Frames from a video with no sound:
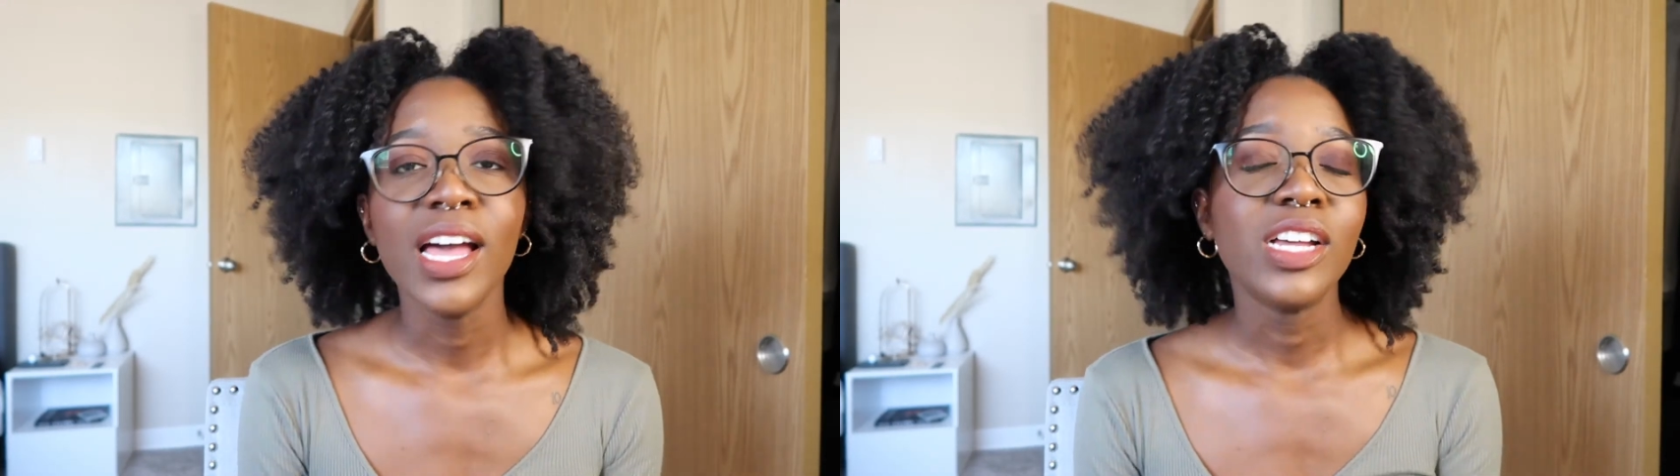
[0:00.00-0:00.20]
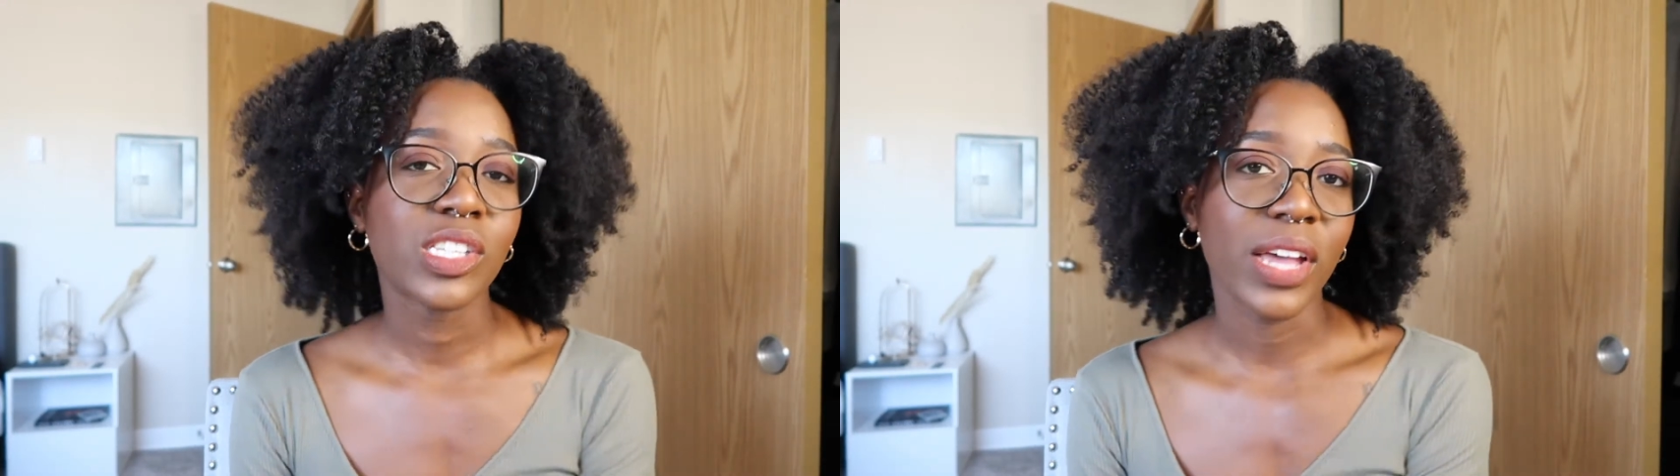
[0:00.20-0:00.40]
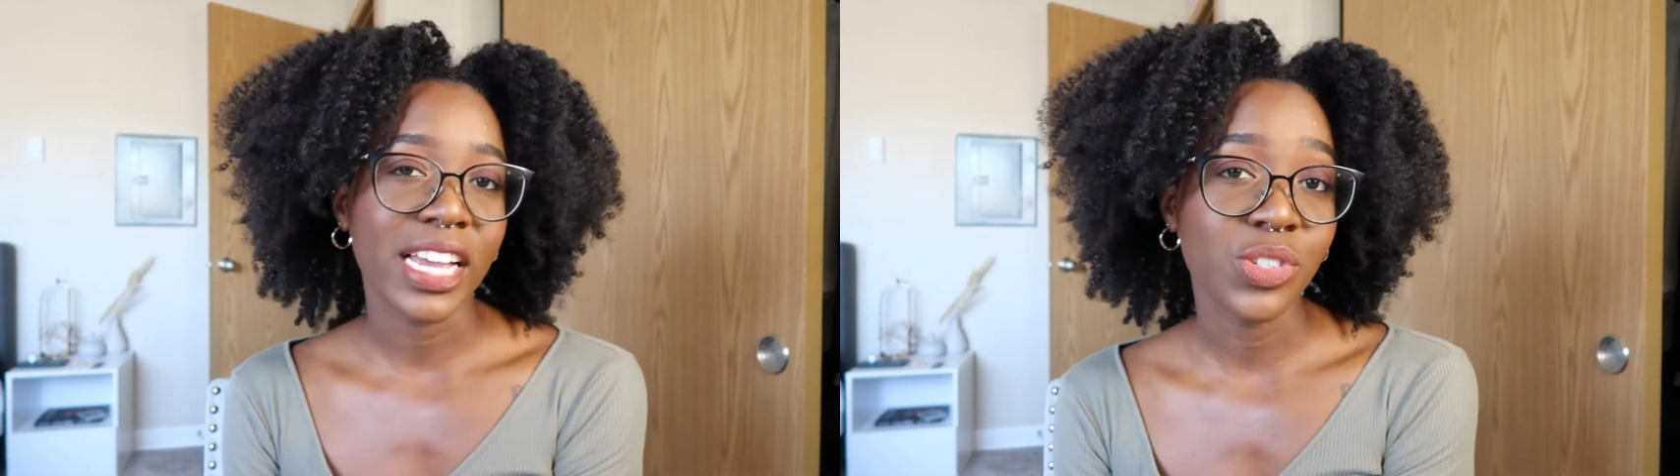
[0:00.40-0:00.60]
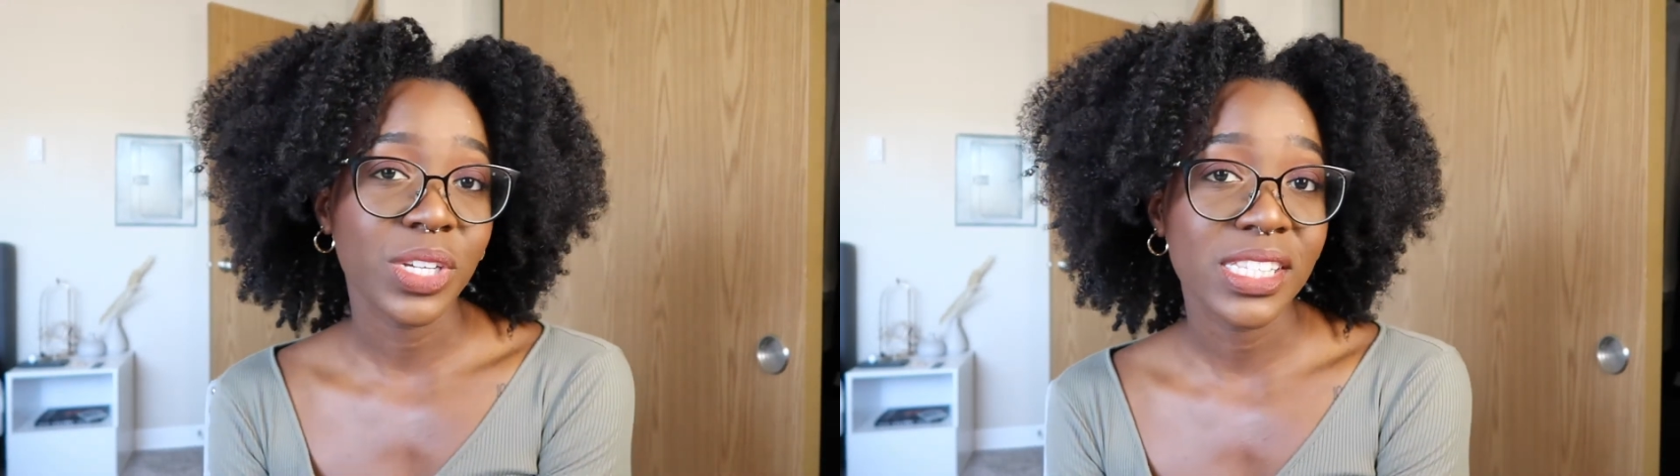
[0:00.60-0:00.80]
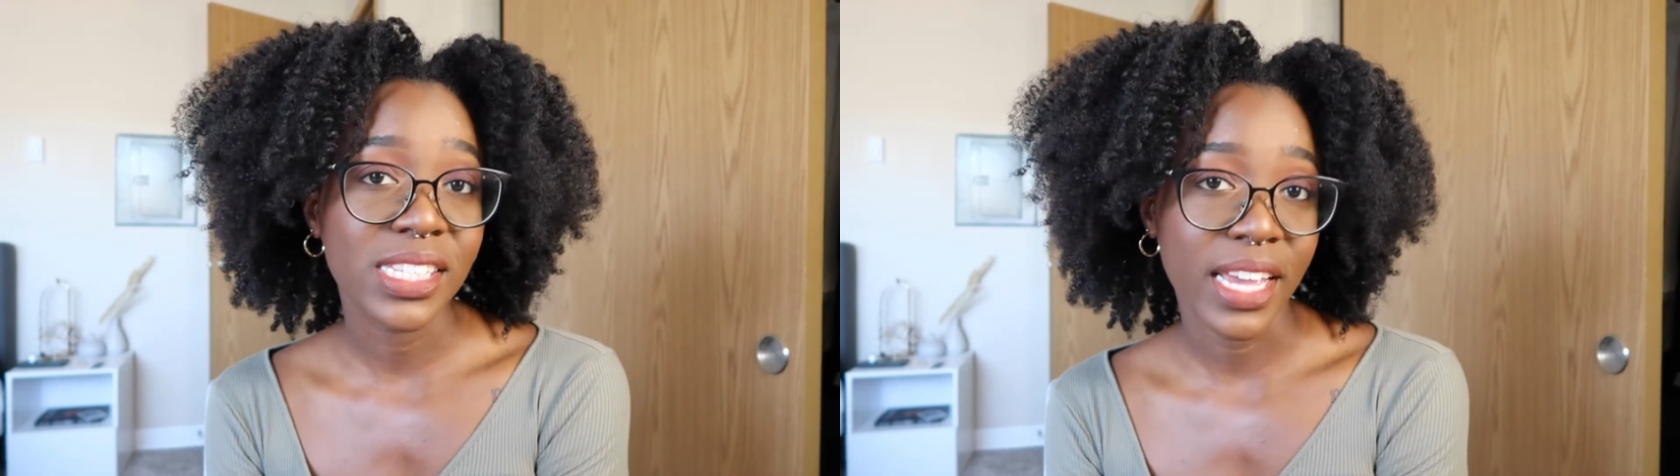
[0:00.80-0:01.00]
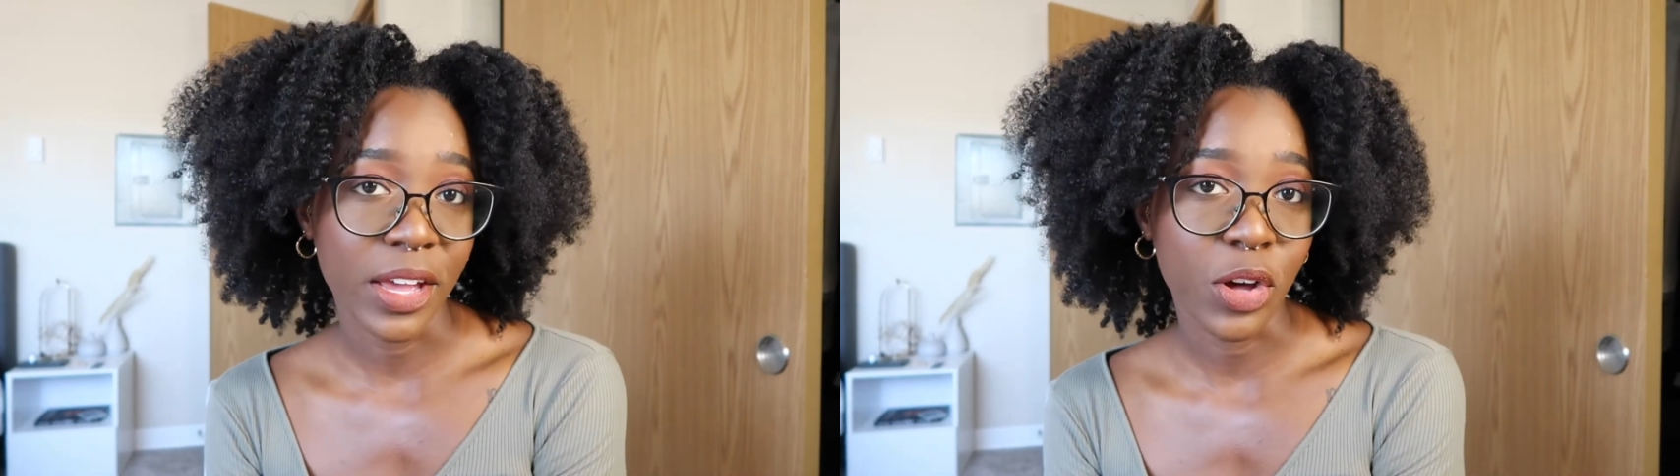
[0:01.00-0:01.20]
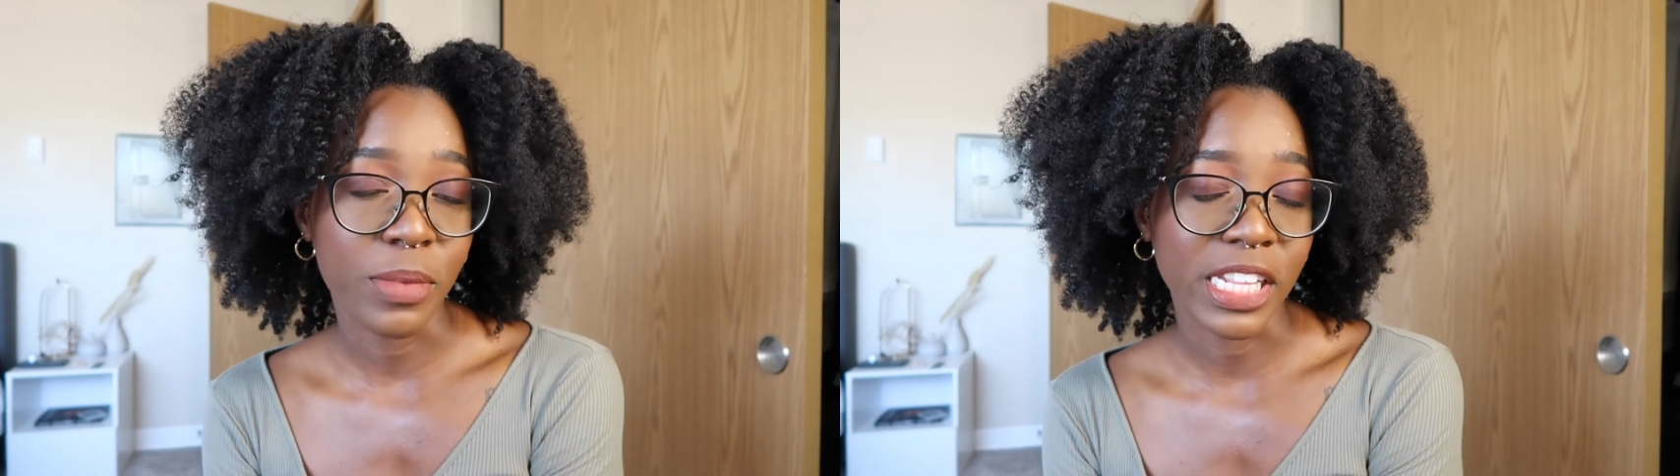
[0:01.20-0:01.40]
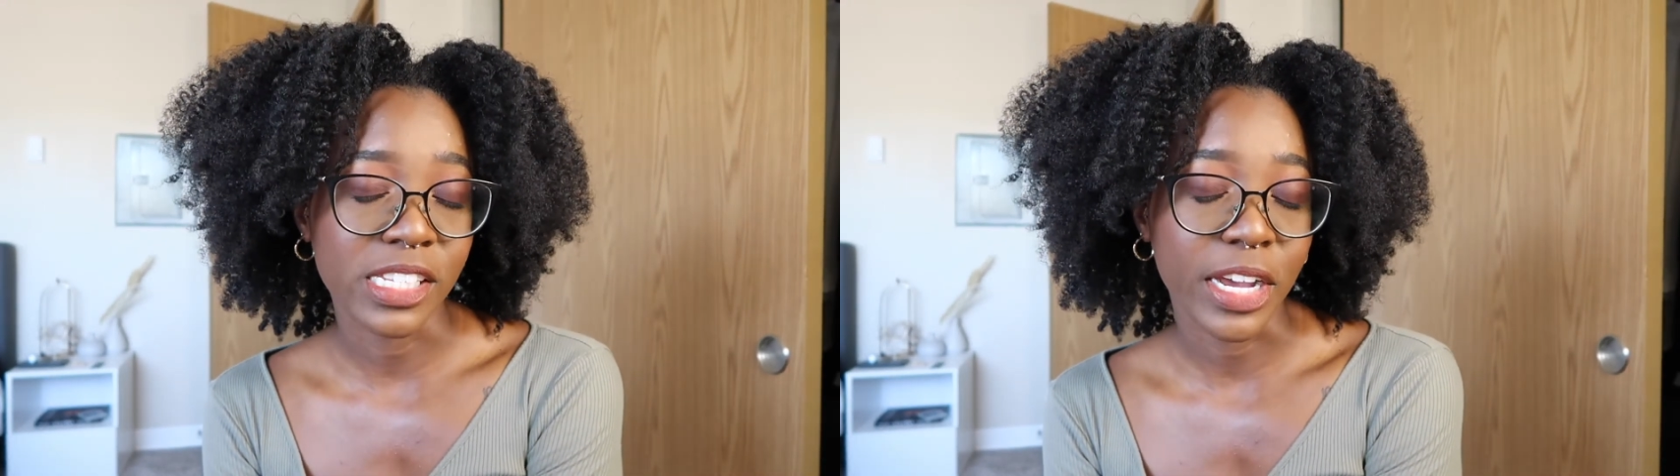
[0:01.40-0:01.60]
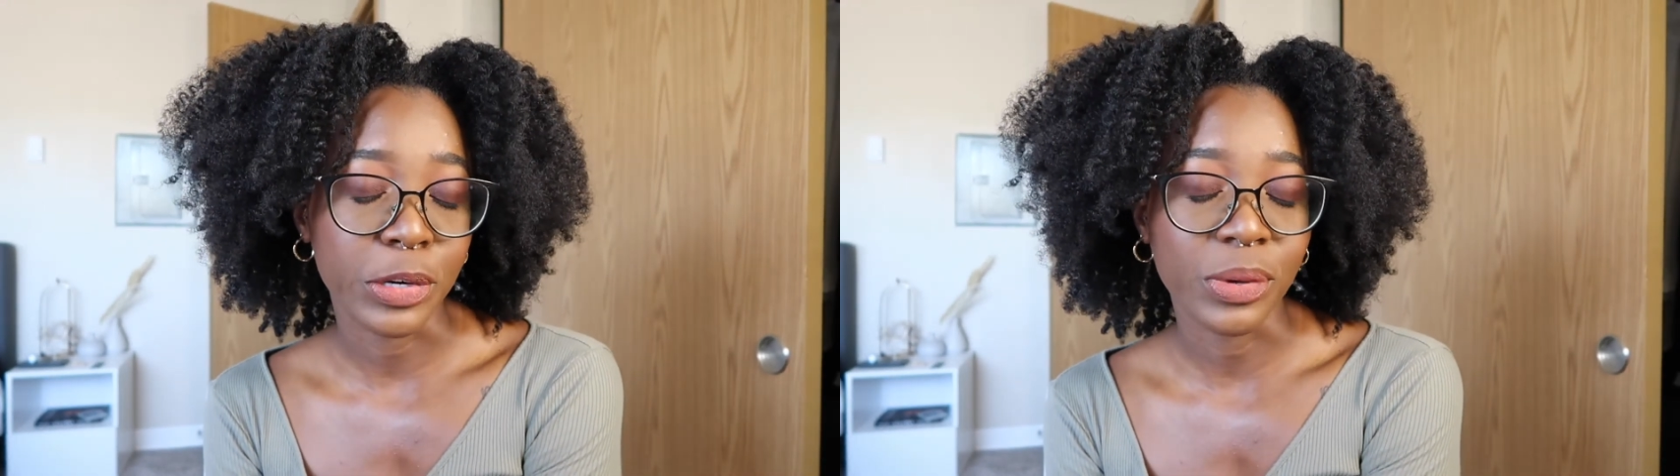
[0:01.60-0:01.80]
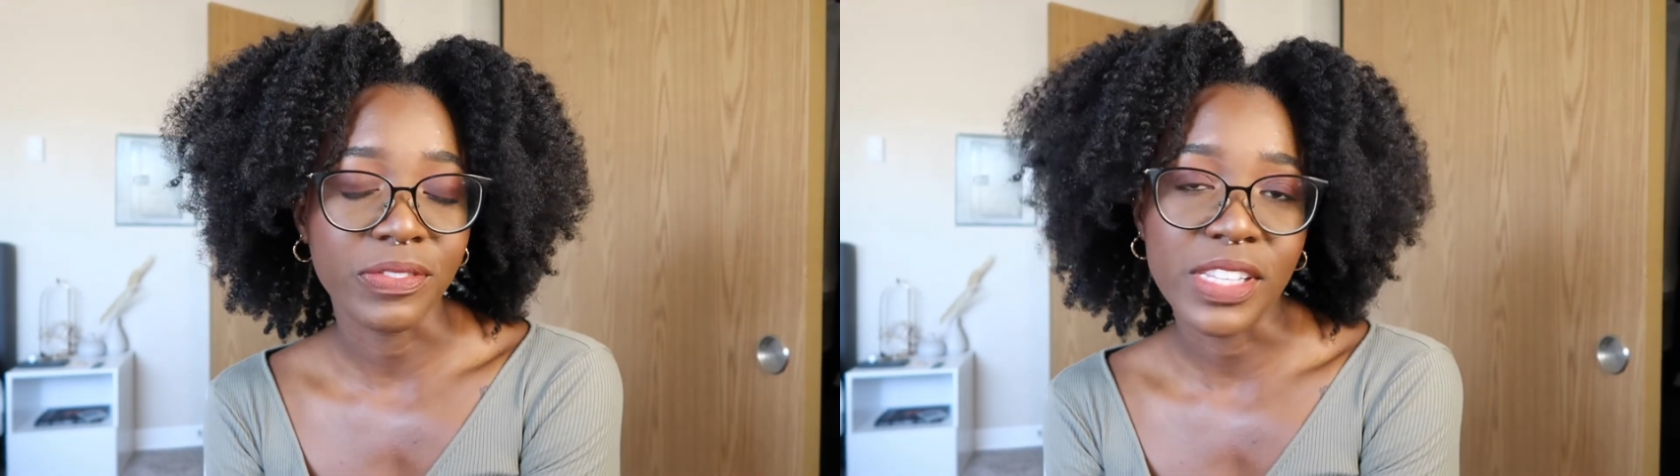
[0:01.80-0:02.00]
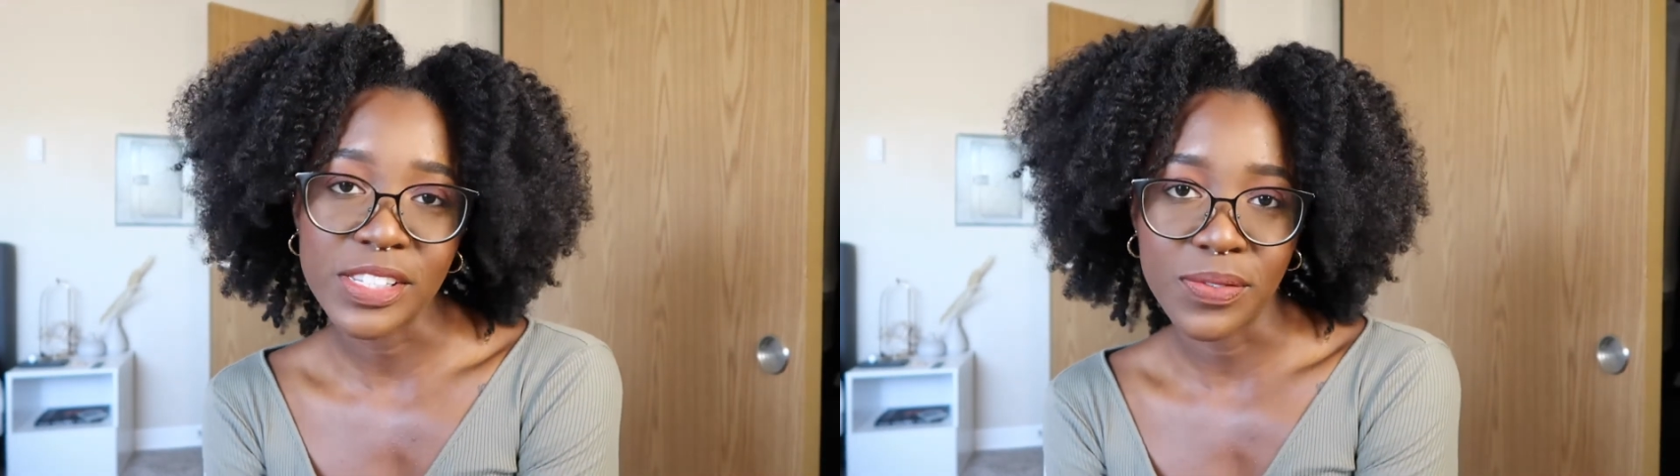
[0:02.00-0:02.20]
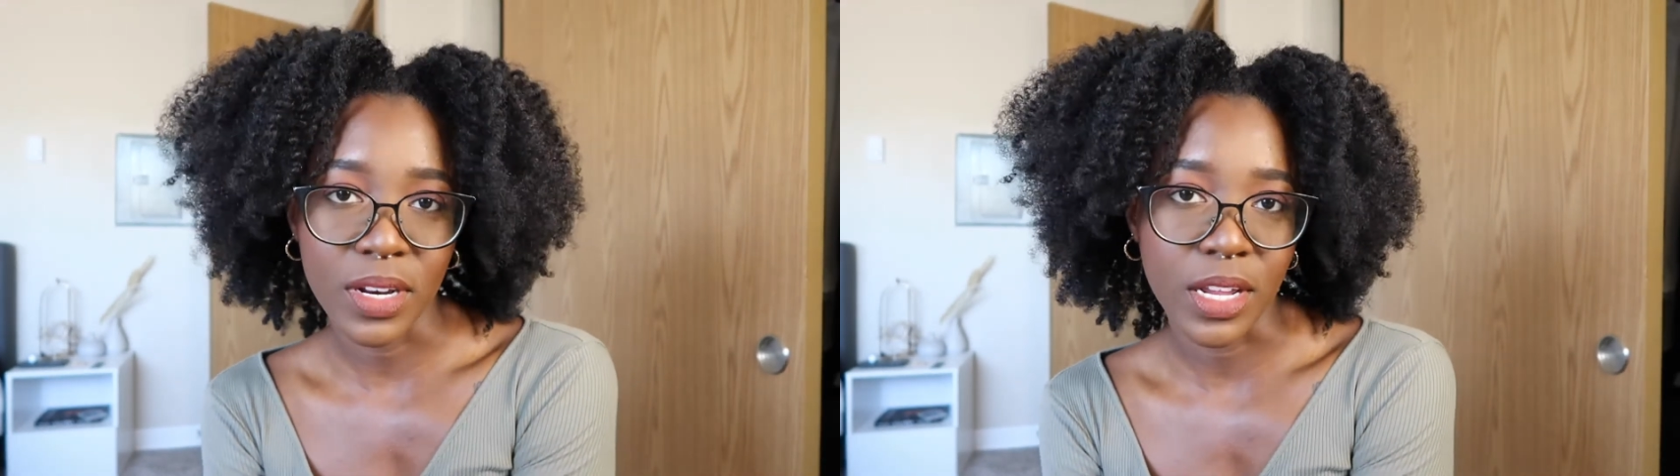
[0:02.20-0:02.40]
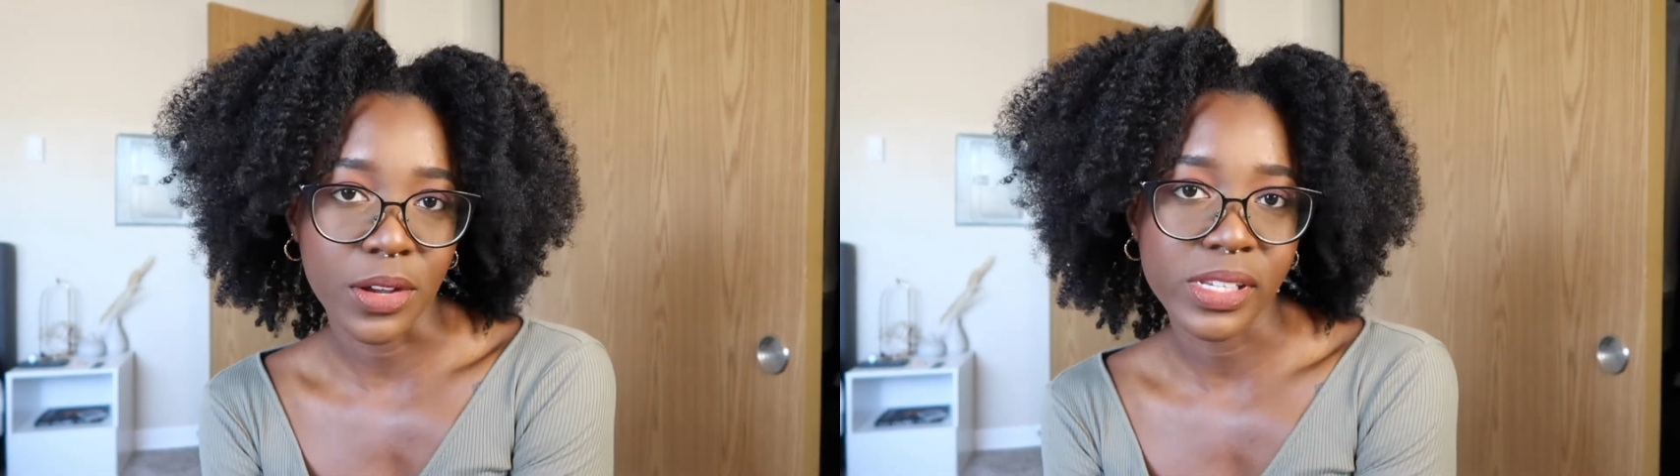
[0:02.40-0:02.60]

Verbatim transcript: so as you can tell by the title of this video